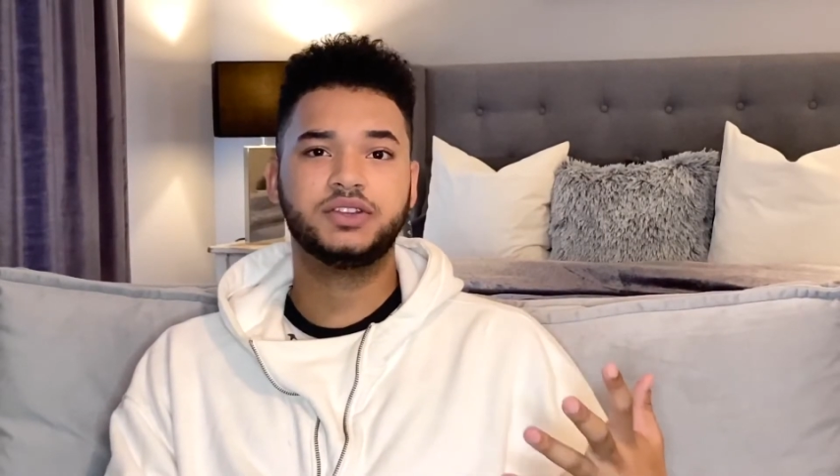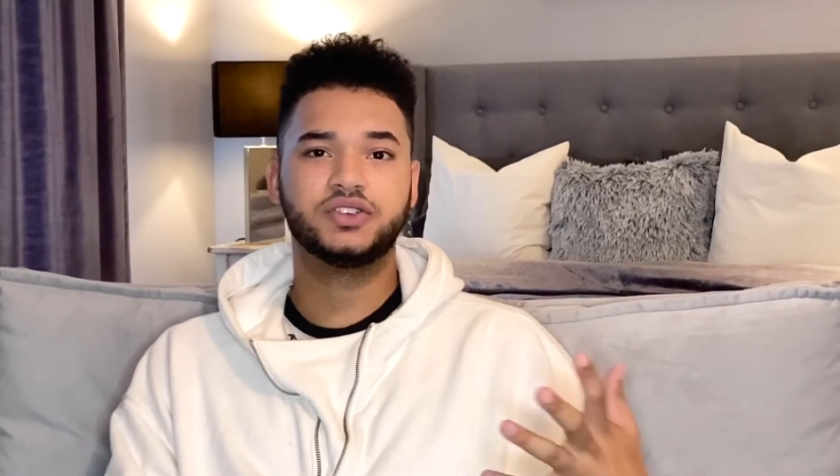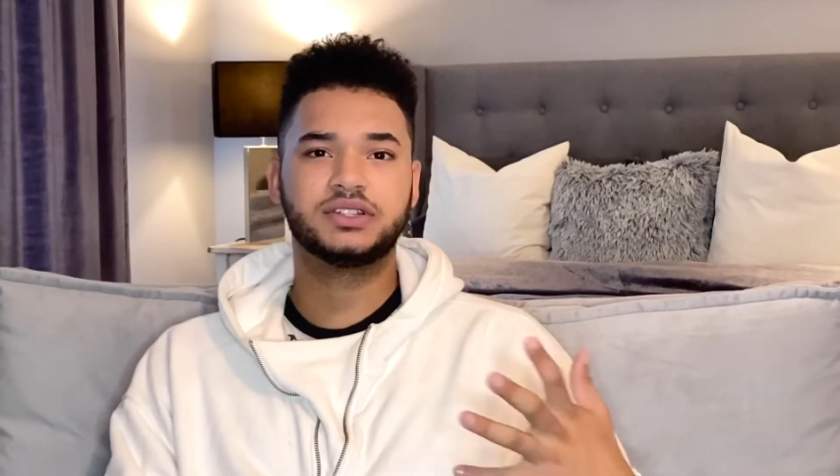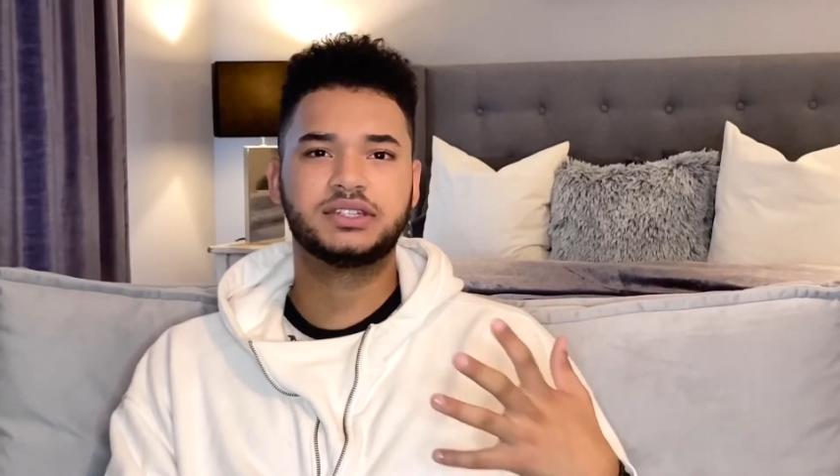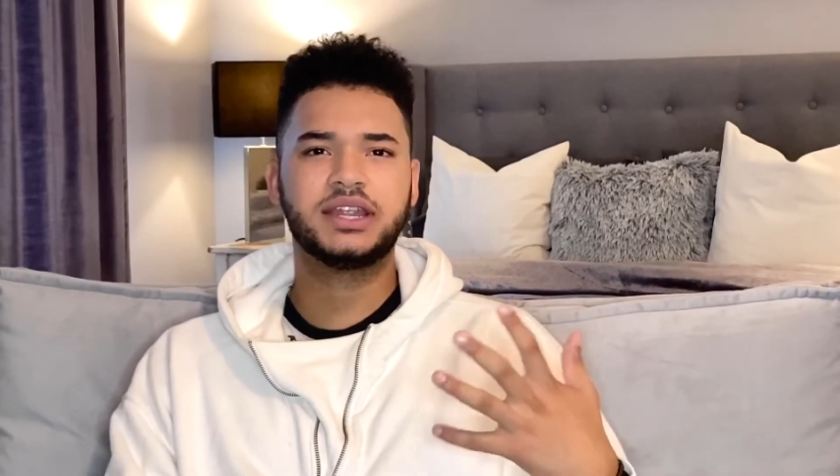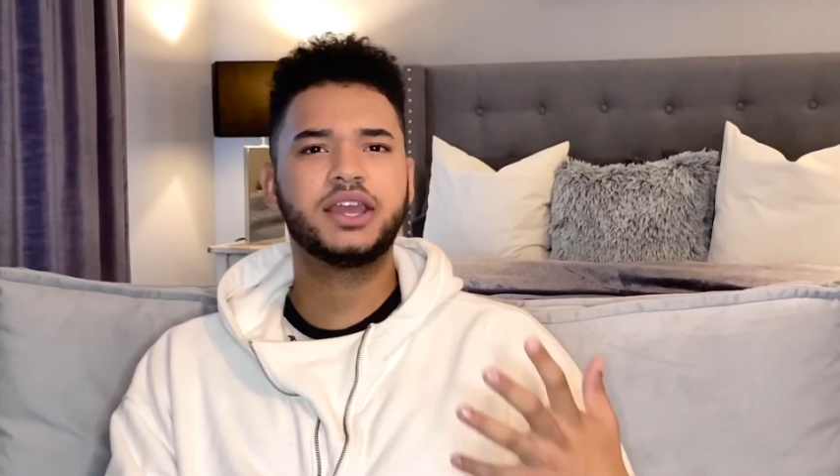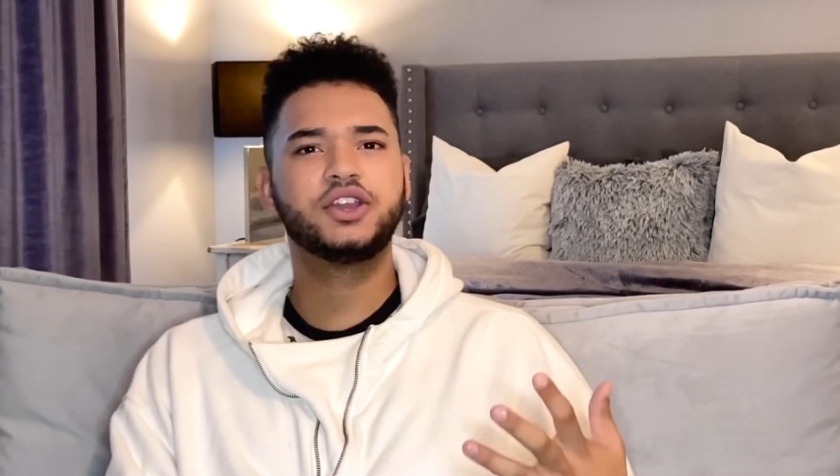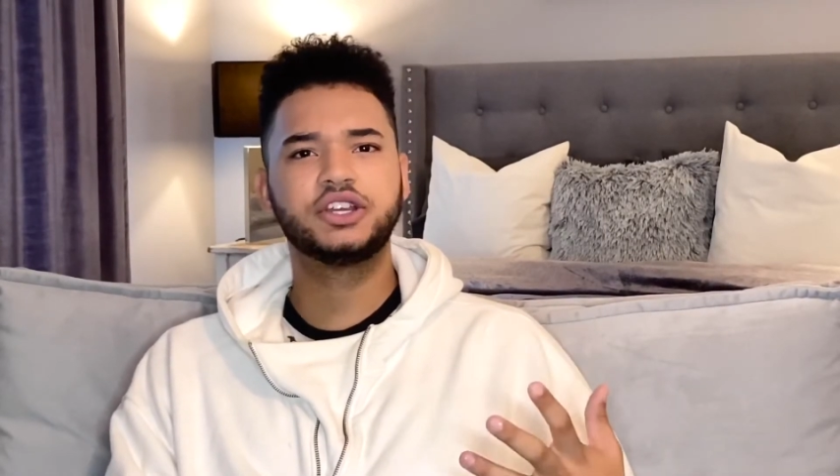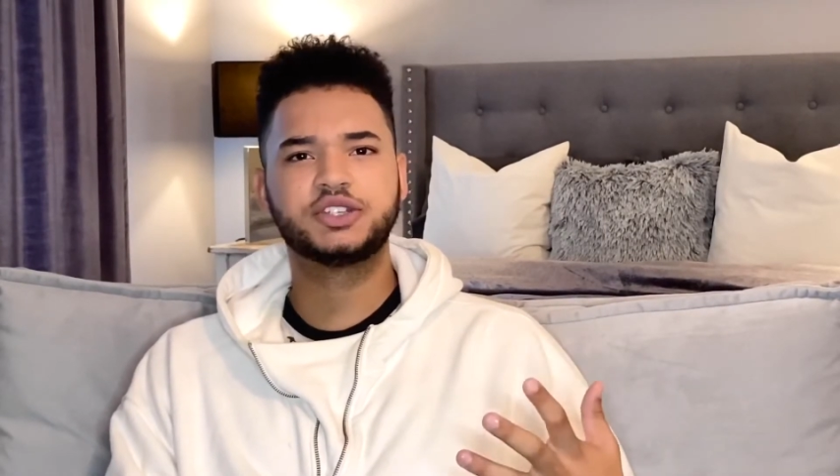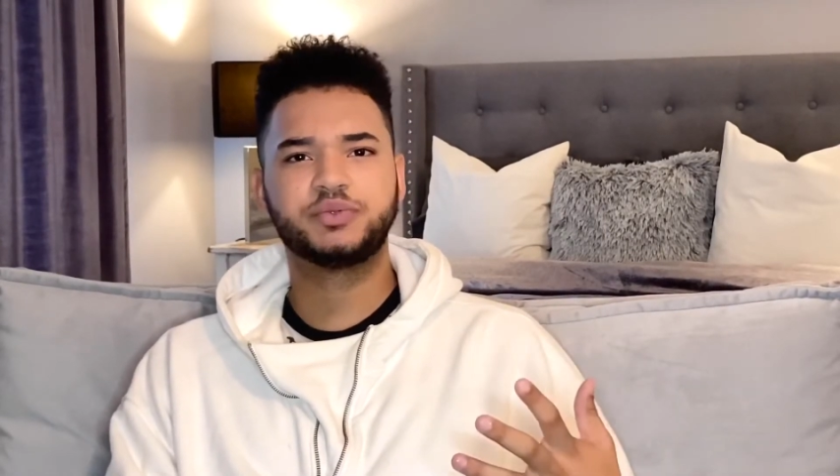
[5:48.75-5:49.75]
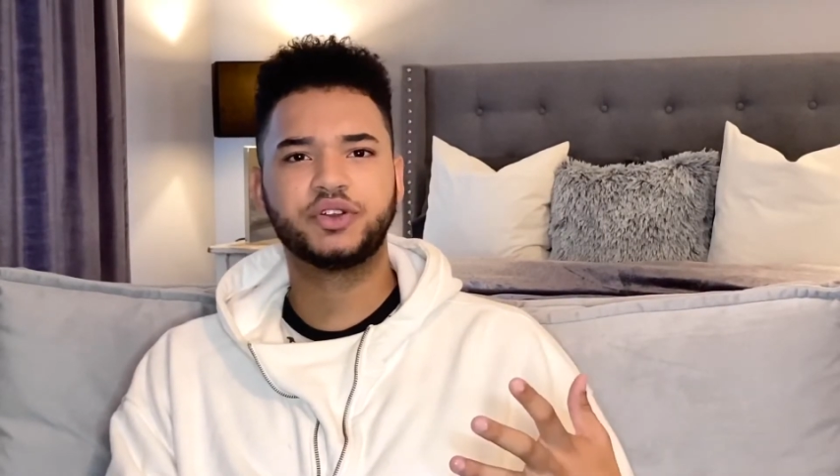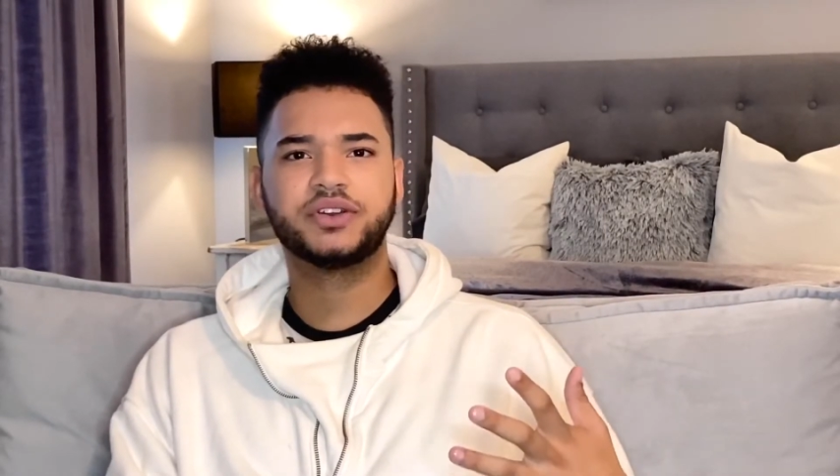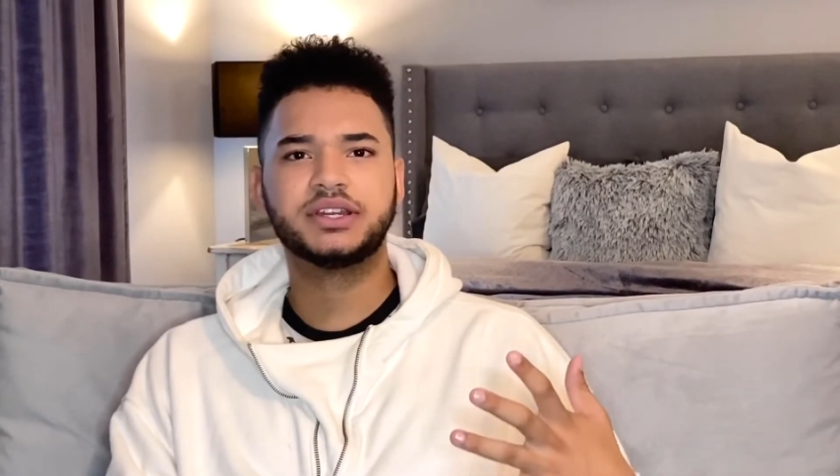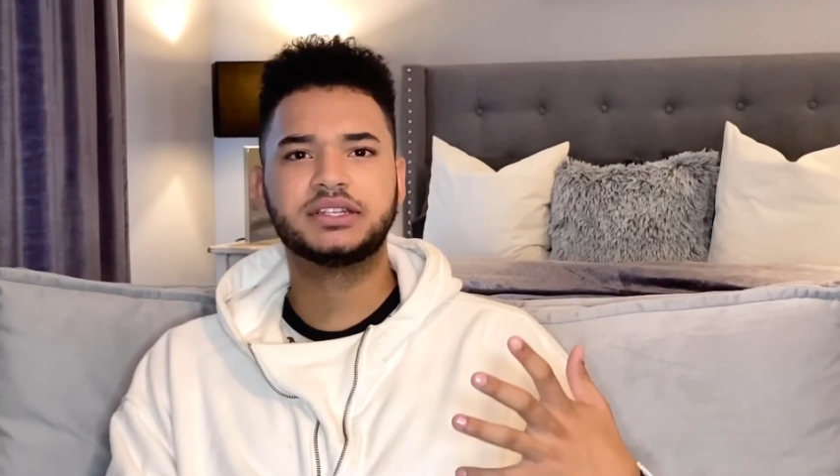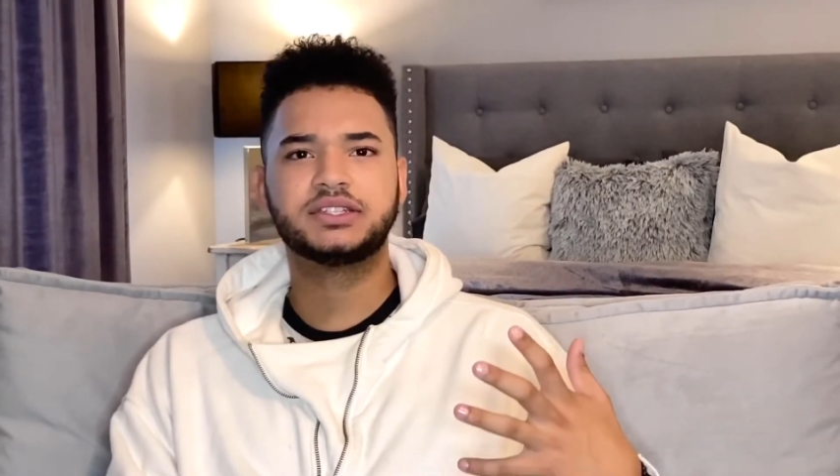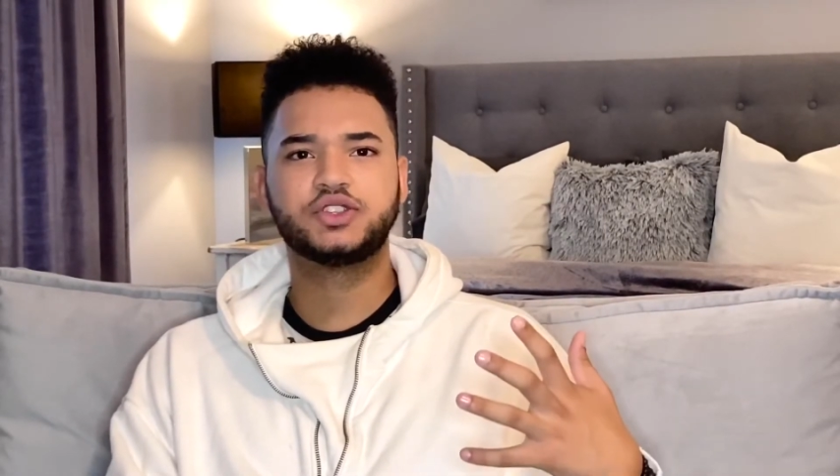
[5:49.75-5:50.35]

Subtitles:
just stay in good spirits